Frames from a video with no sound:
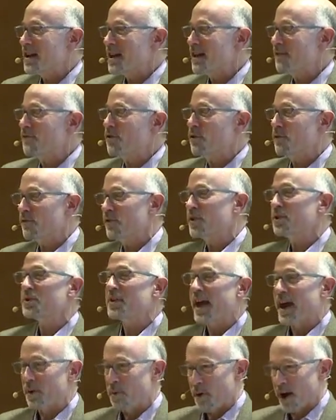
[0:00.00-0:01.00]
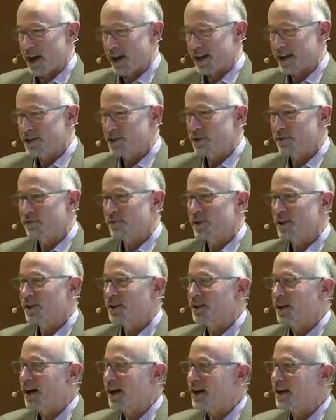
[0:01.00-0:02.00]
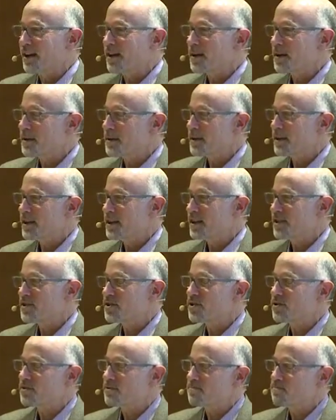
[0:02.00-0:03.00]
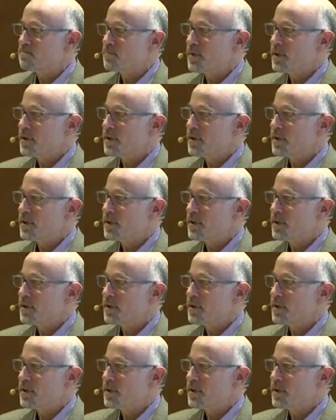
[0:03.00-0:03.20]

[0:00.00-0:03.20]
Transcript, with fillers: if you feel that way and you feel like it's